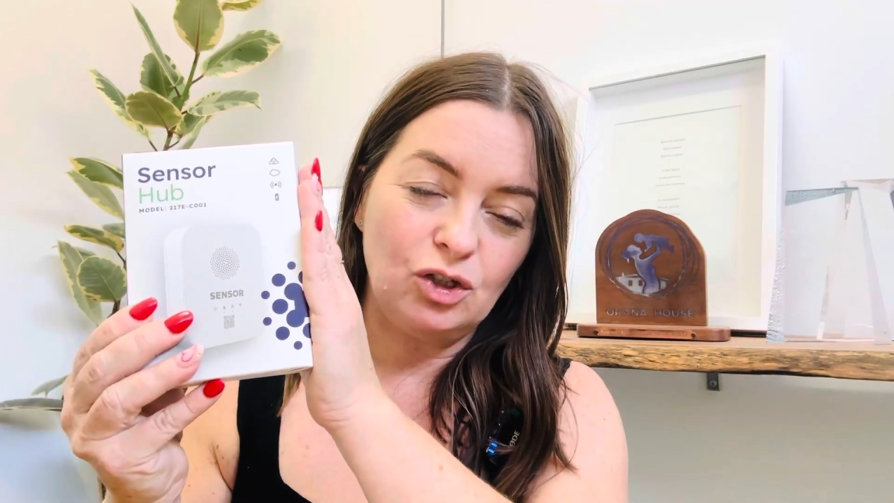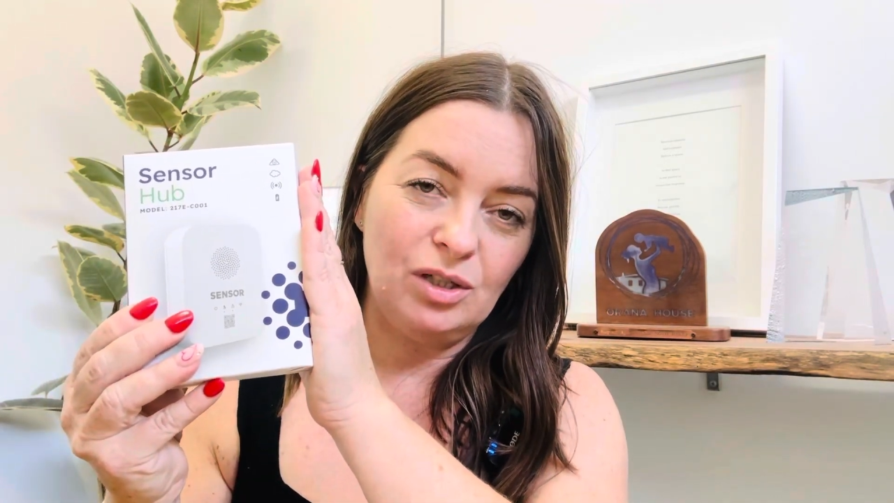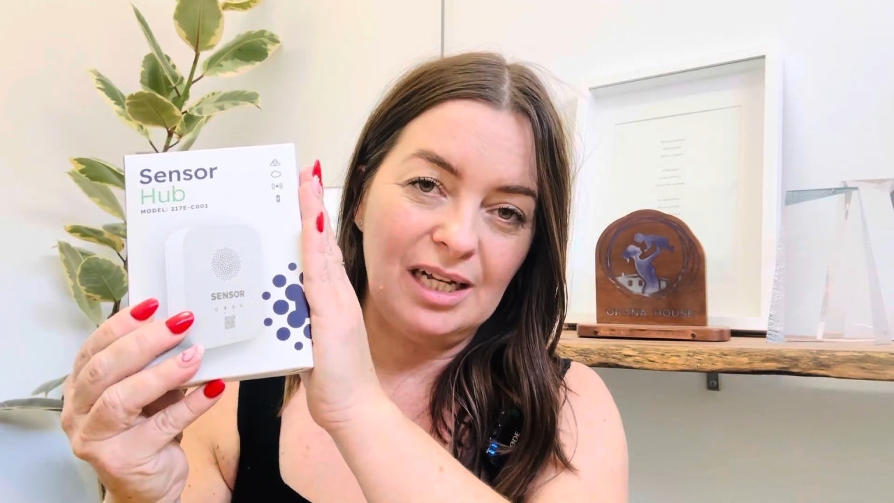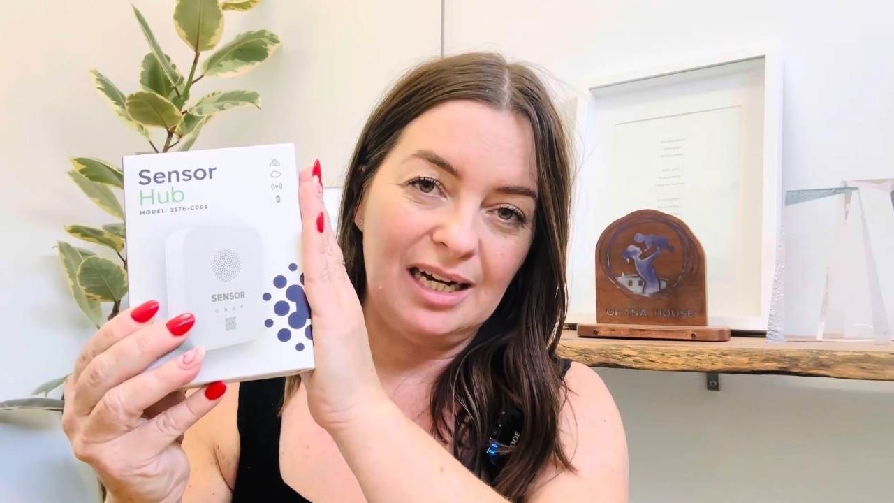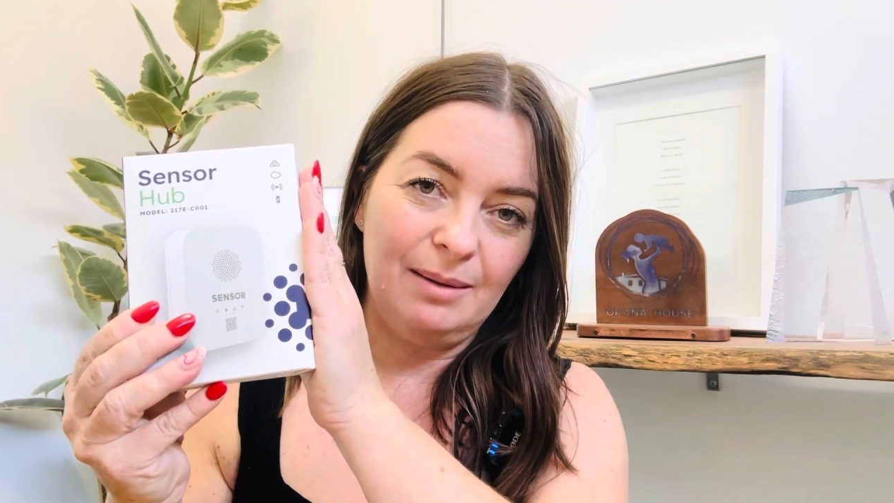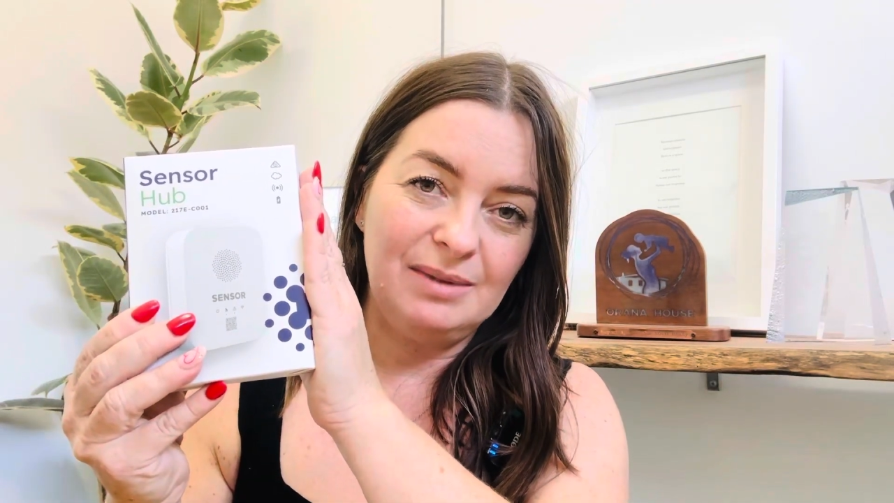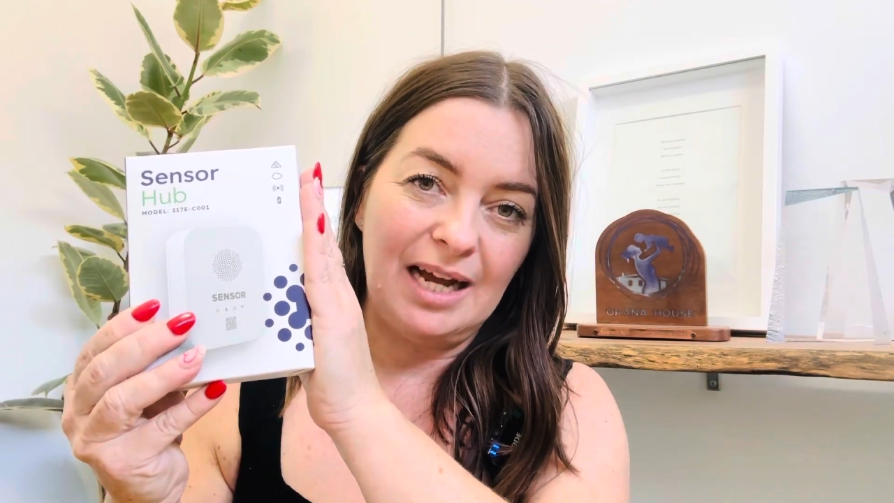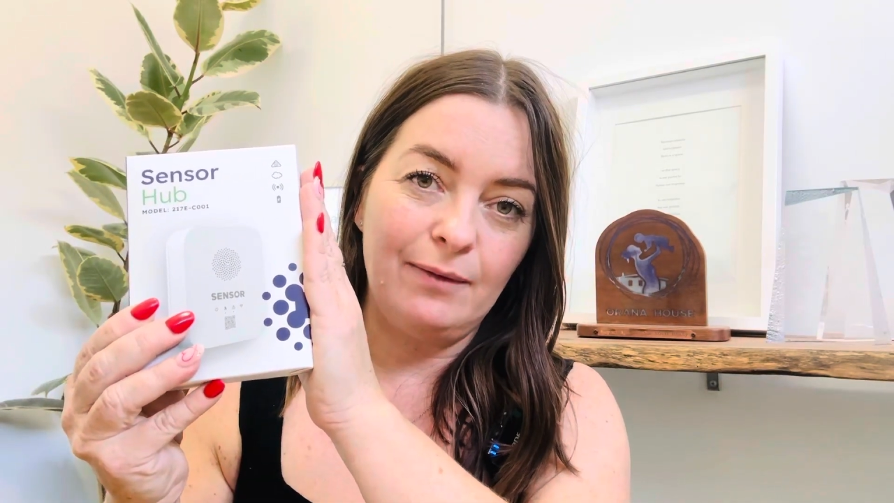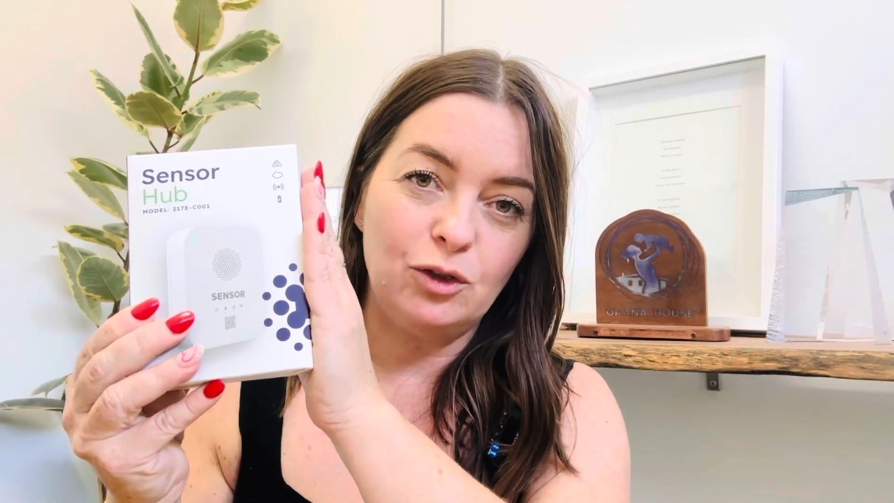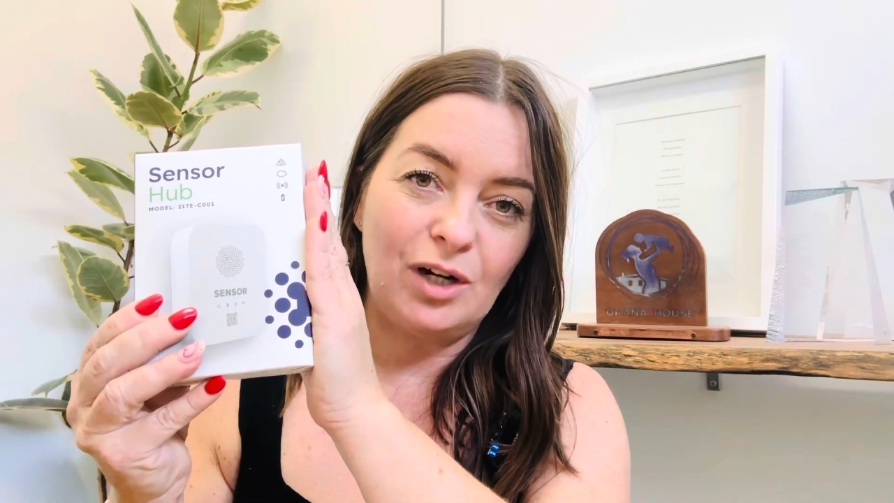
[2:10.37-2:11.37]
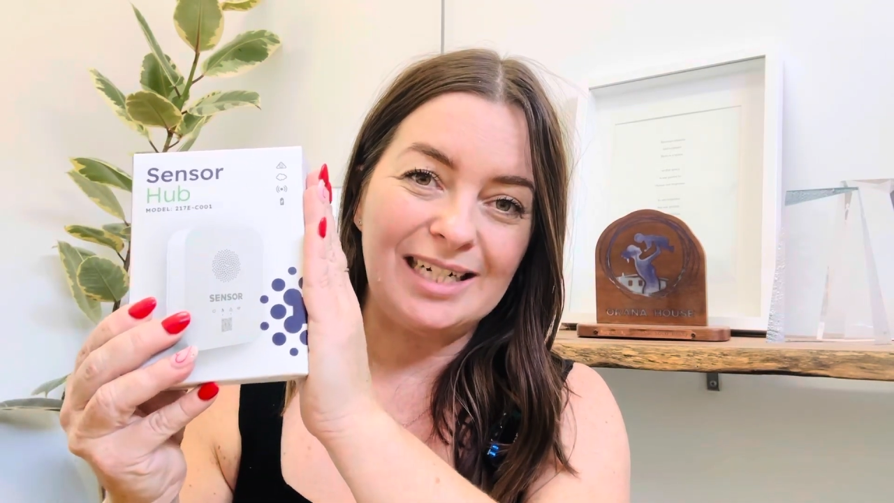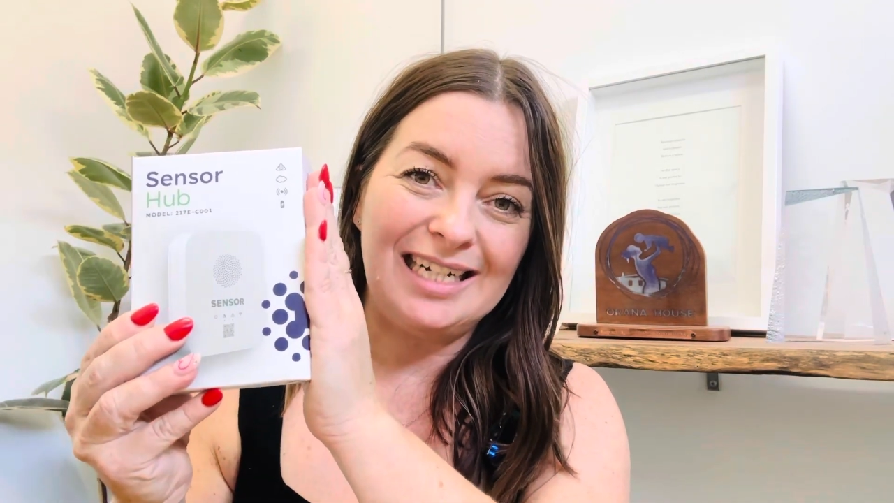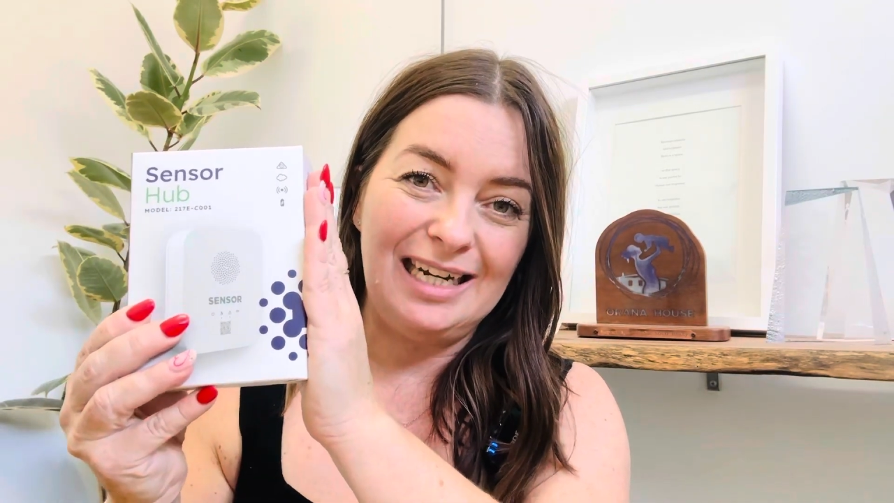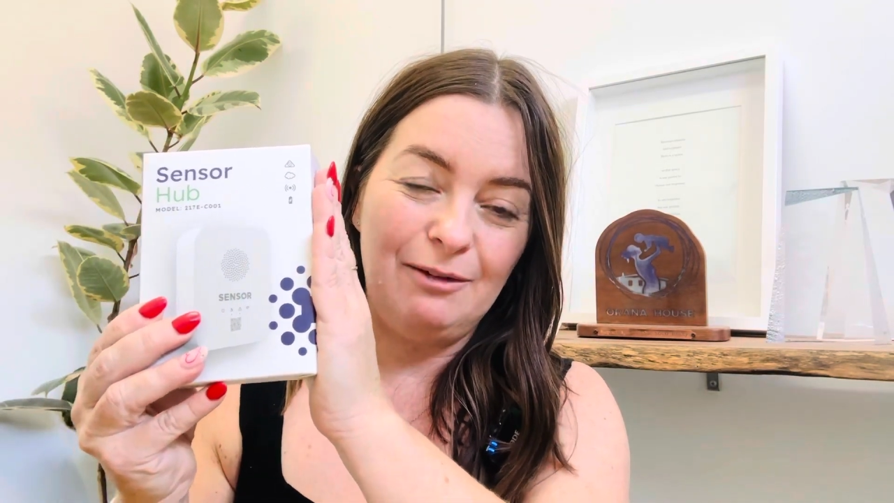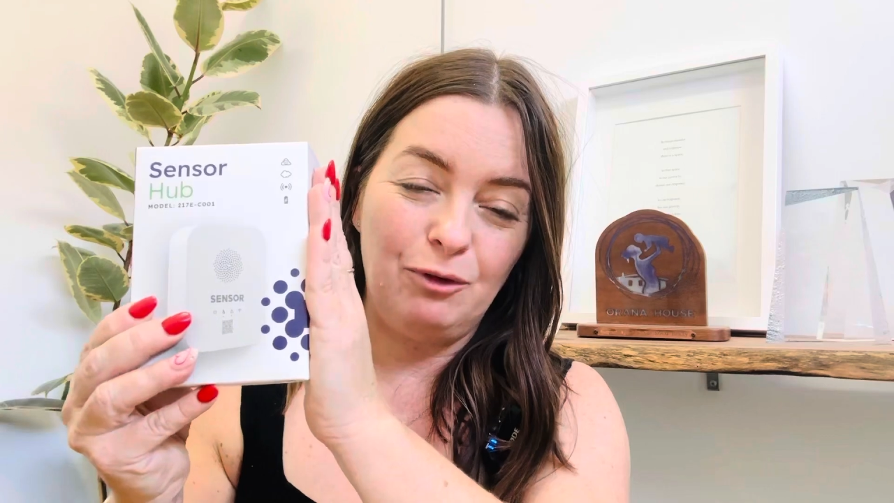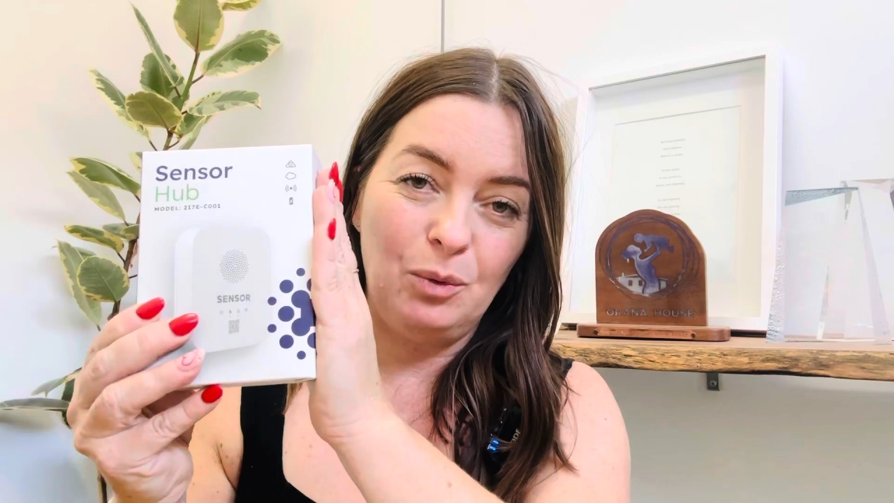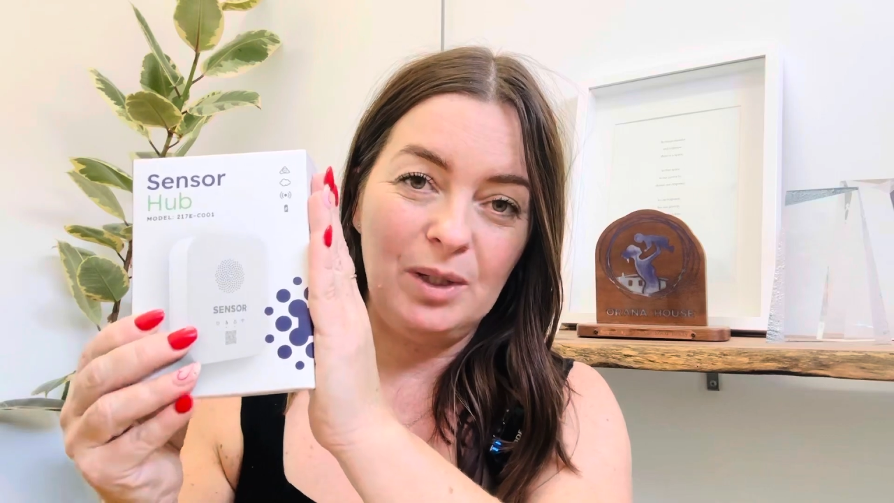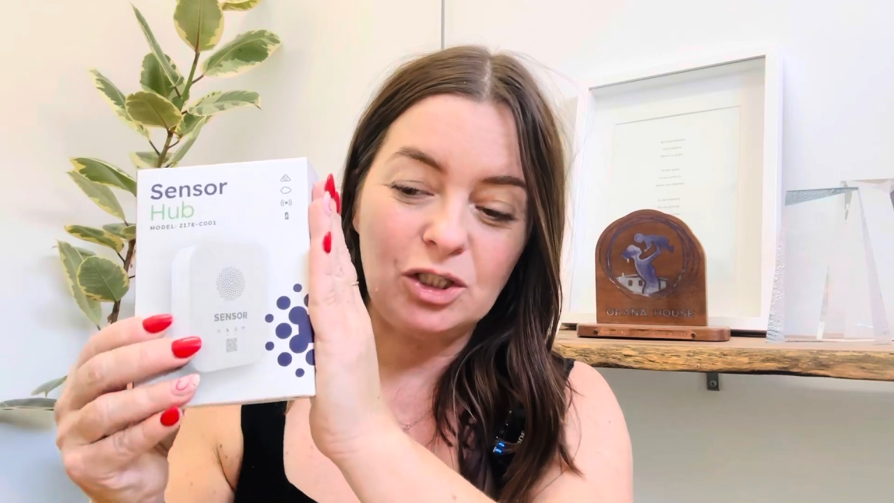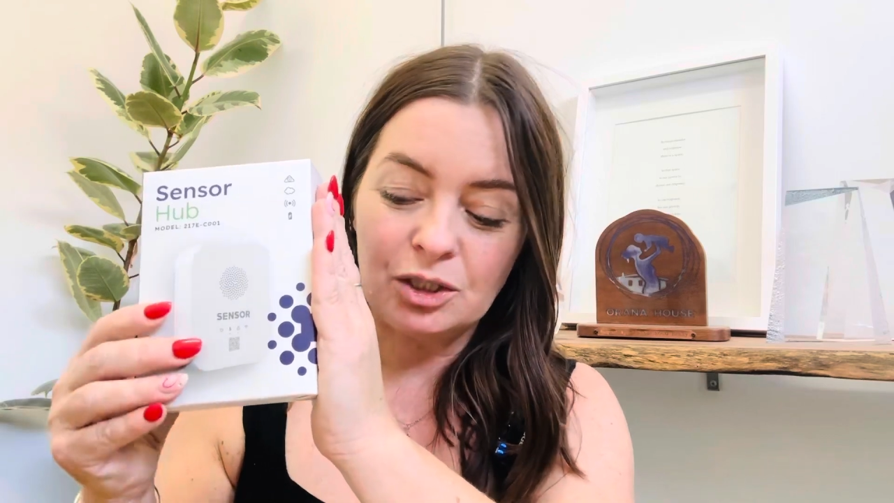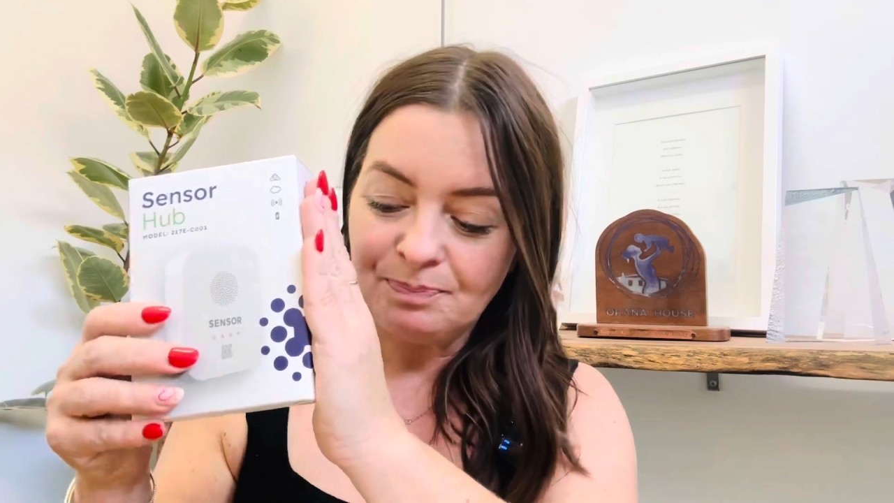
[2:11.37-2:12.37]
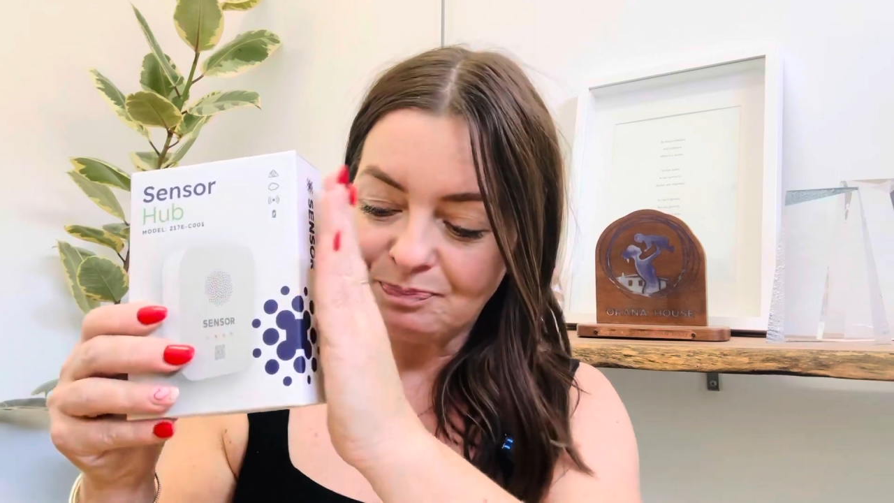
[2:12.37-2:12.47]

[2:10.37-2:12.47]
to the hub down the track if you wish.